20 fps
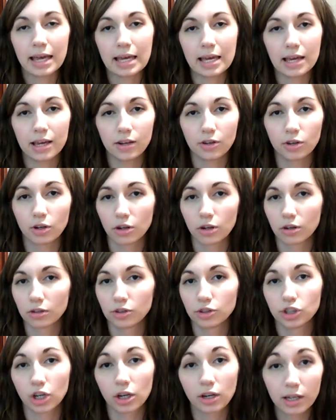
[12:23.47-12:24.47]
in your
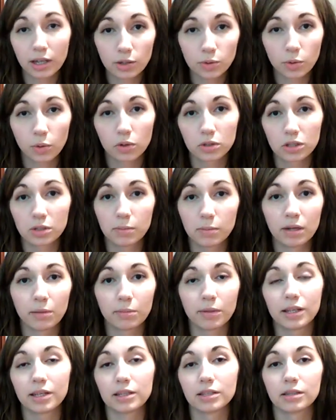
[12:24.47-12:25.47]
journey towards
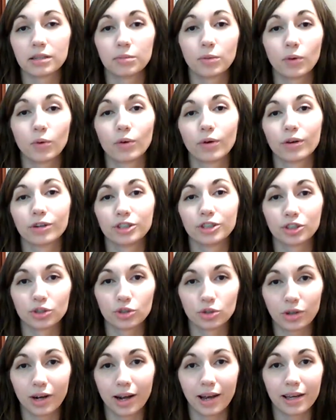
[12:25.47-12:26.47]
minimalism, or
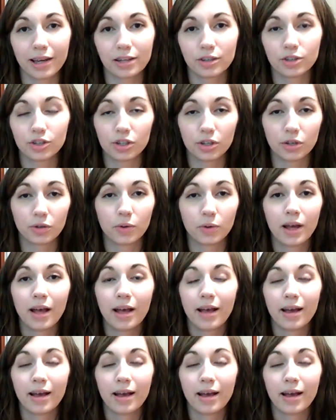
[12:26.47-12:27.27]
just trying to